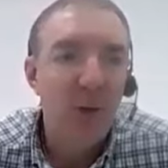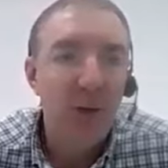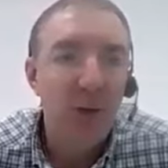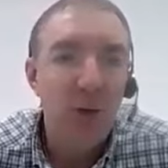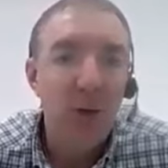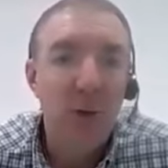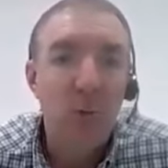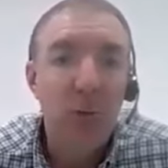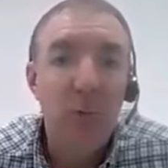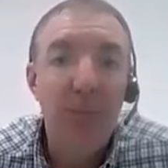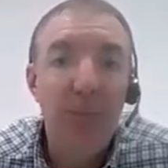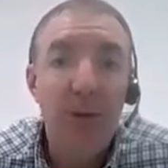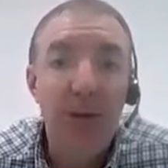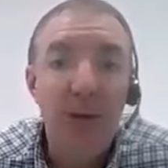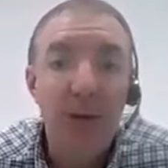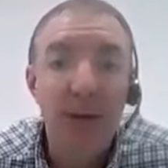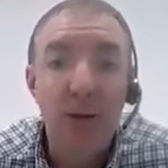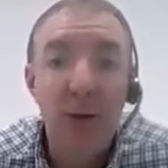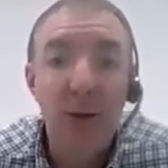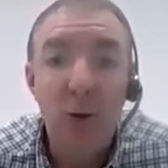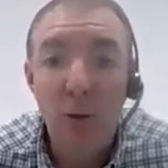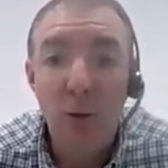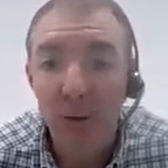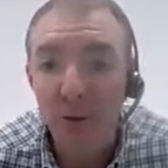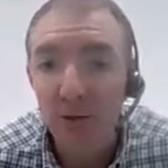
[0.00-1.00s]
You would be in
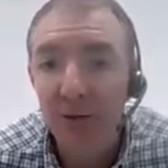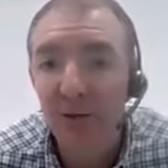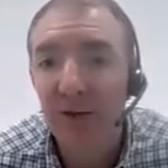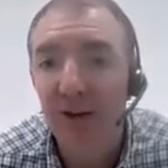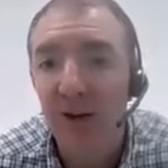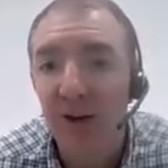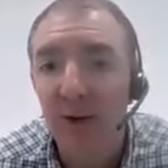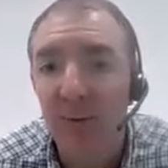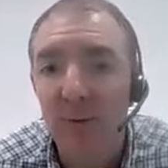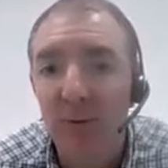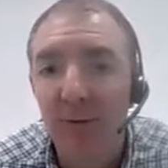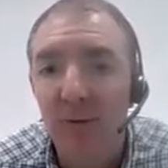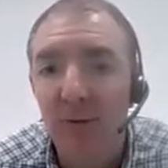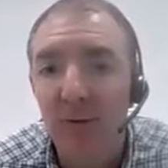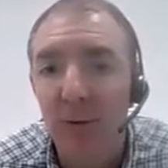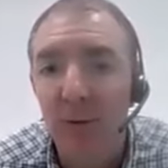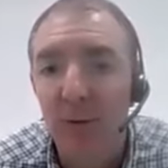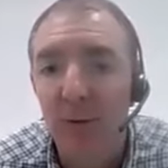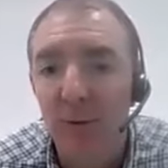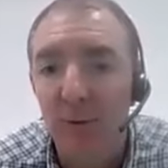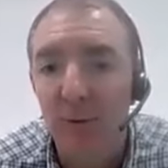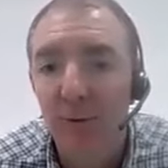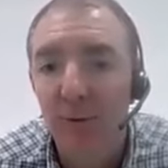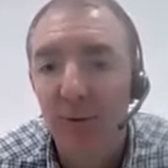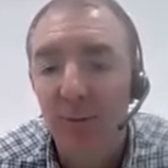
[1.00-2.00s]
contact with
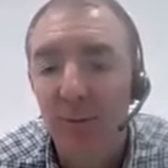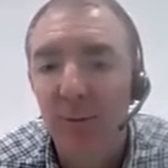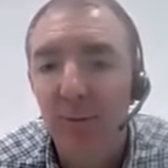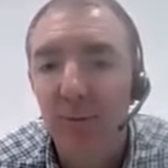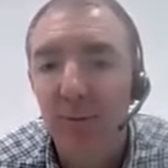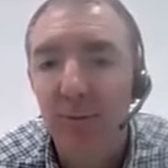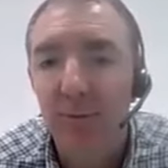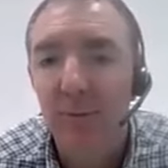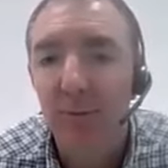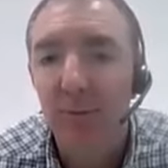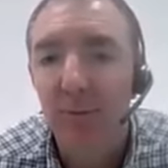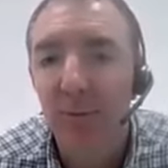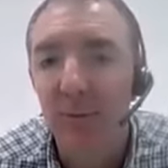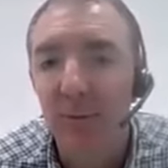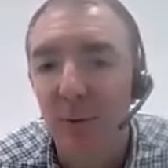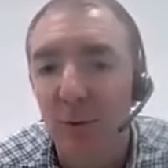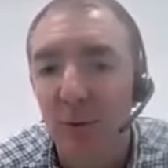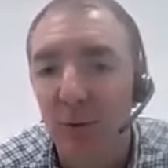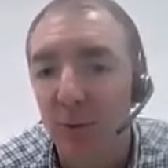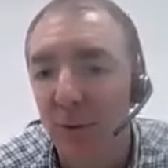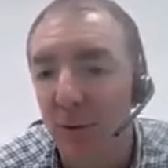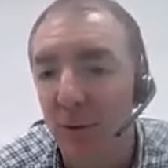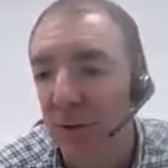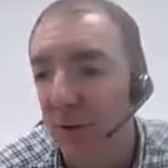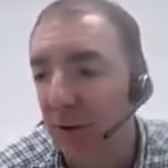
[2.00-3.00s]
your
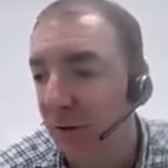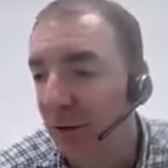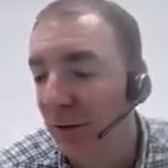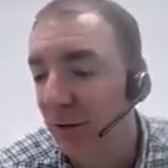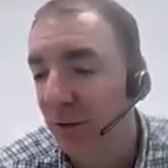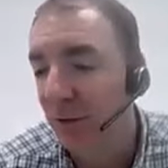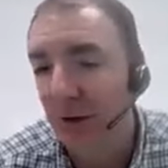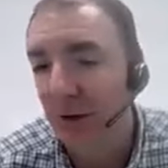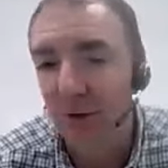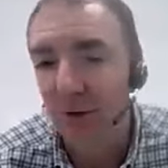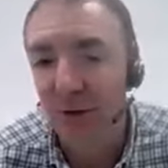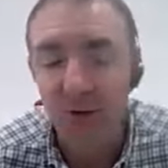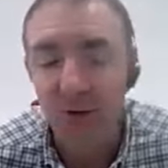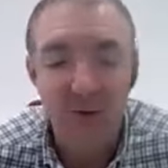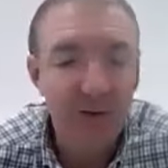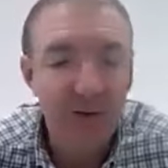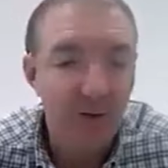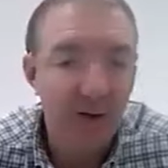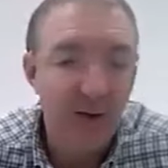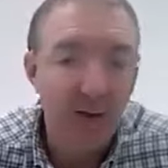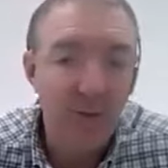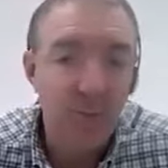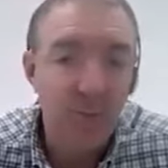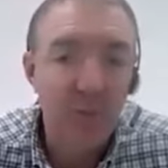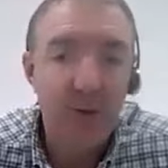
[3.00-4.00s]
construction
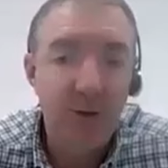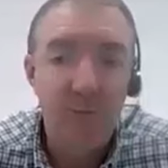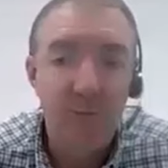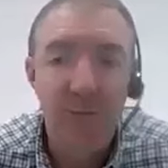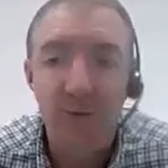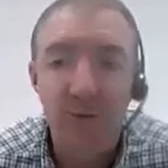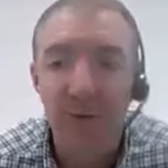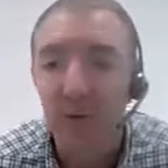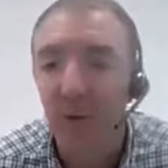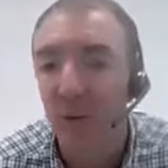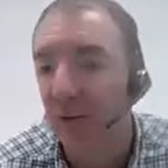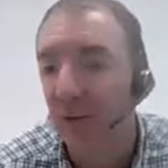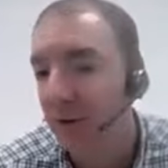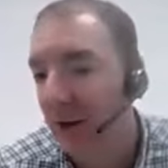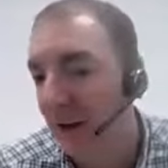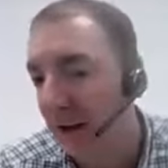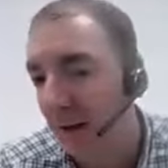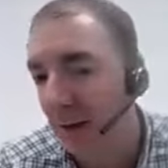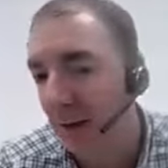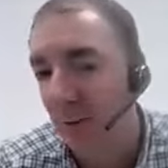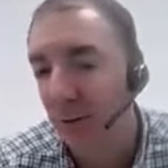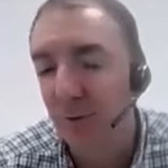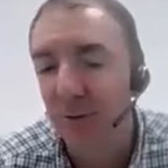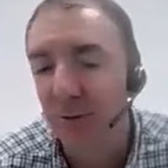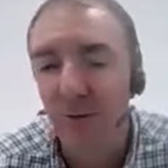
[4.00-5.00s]
team, whether it's your
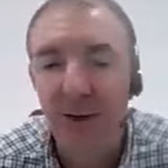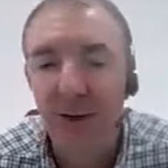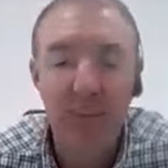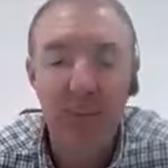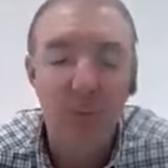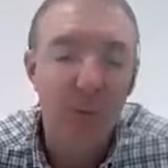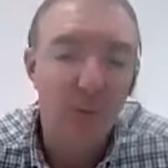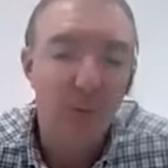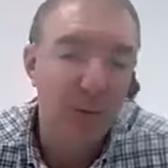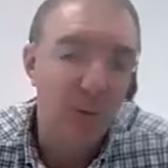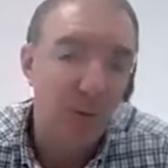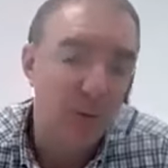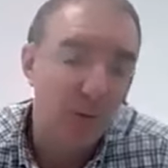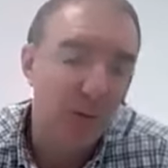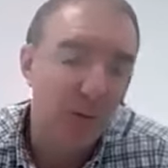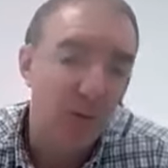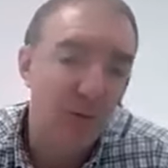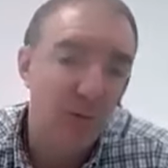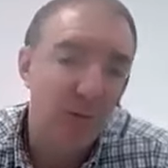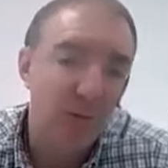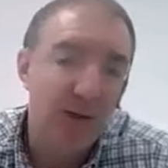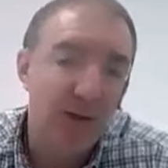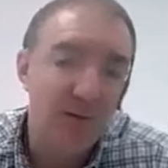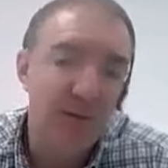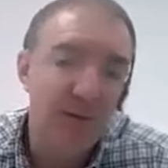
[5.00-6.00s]
technical team or your
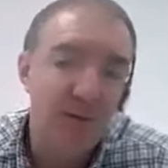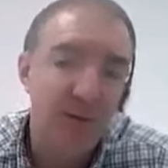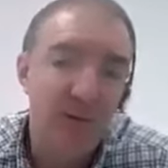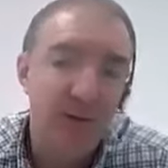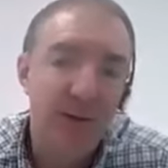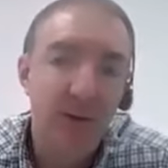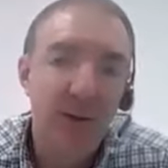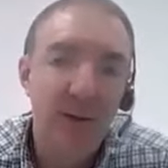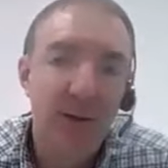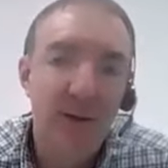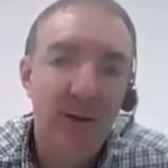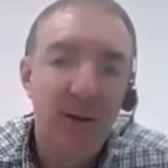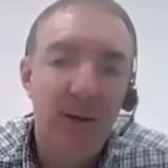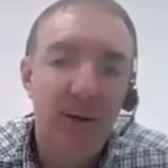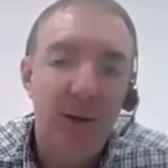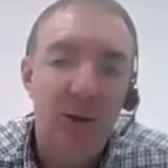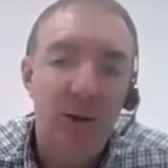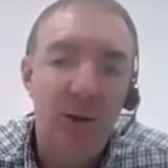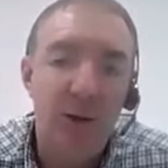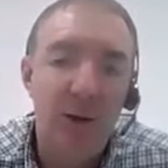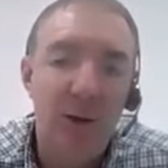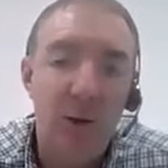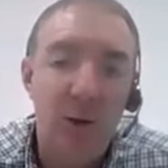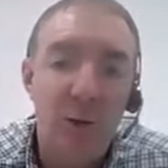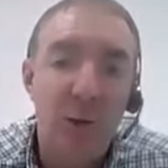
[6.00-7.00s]
contractor,
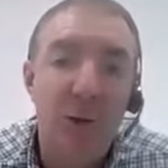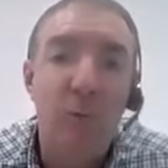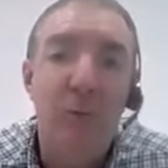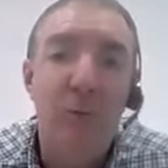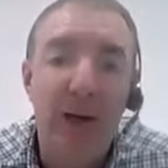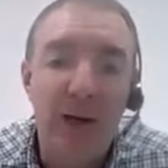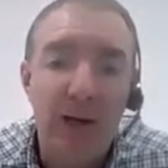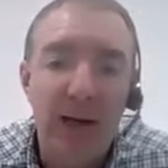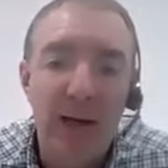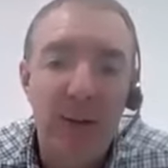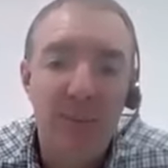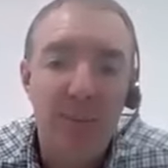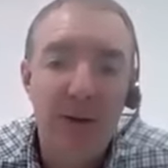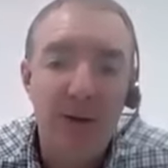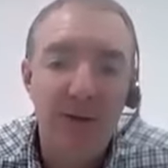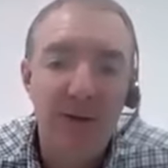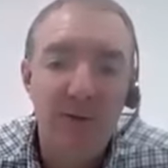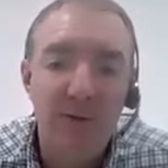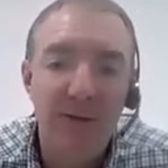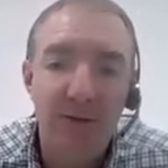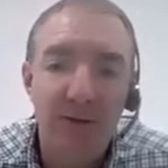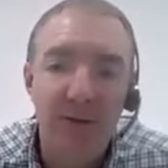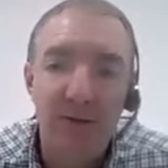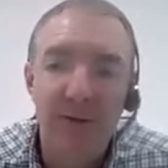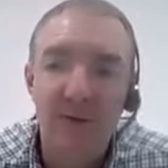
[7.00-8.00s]
on a regular
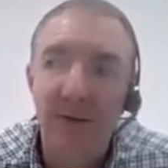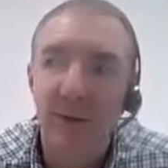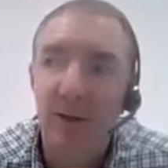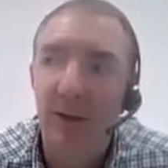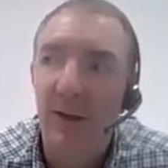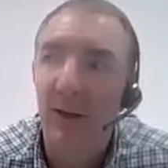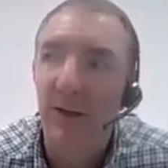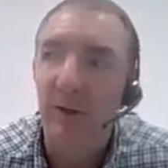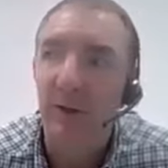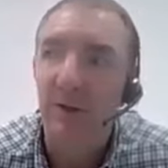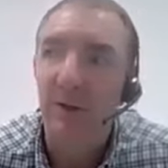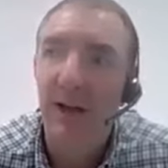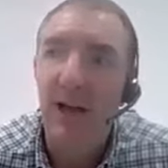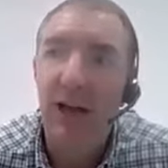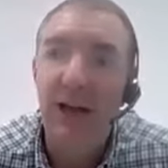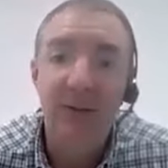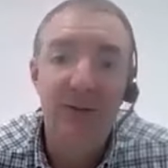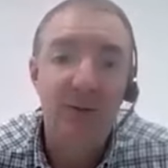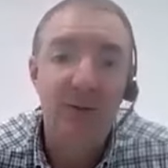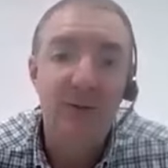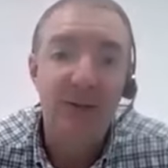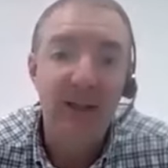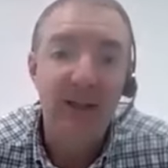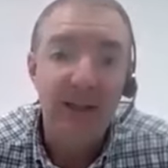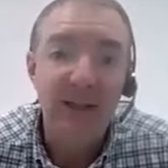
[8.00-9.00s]
basis. It's
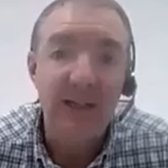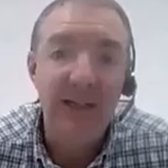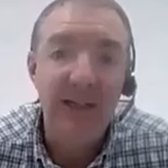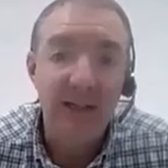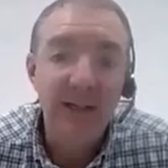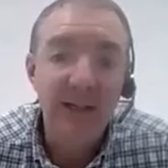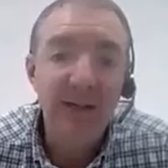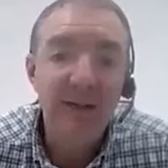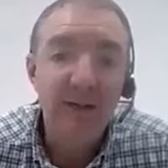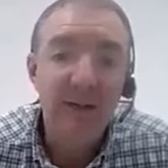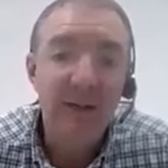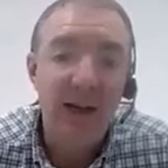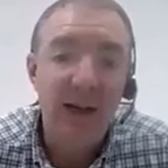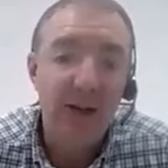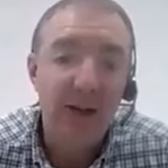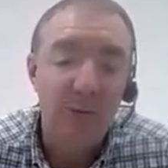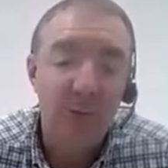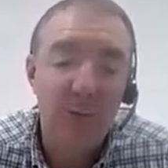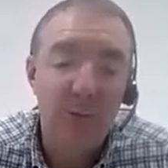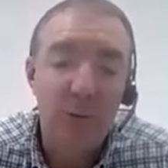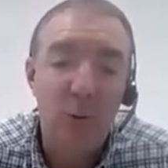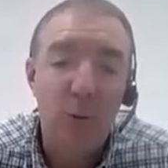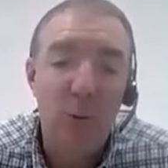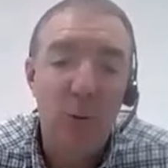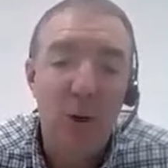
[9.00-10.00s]
as needed,
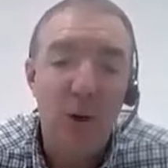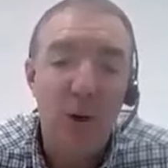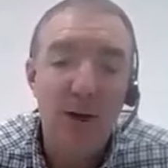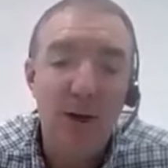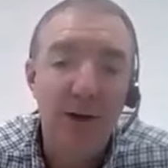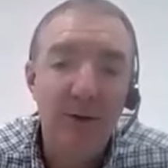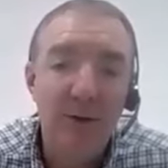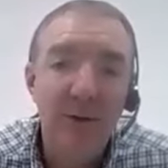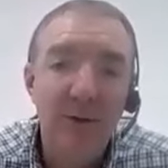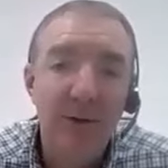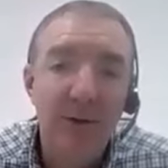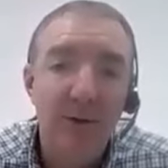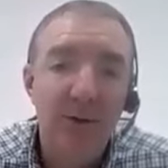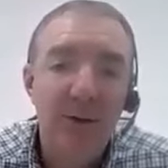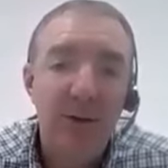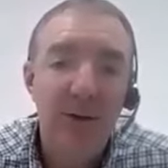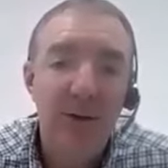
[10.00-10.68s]
as required.